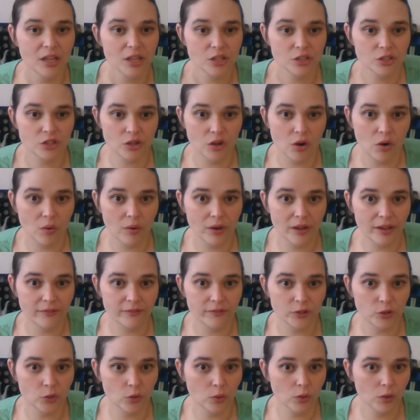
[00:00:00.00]
So
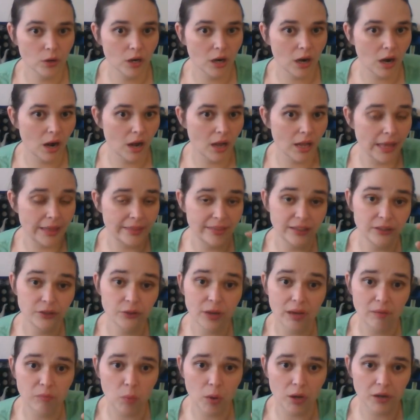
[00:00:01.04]
if you're and they do
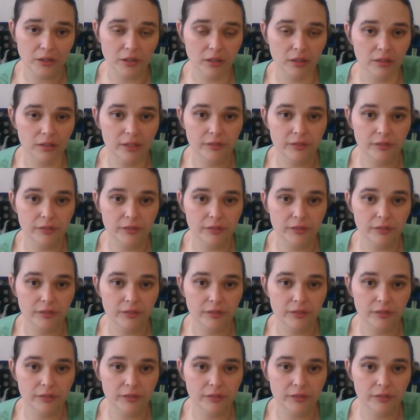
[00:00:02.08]
have watercolor.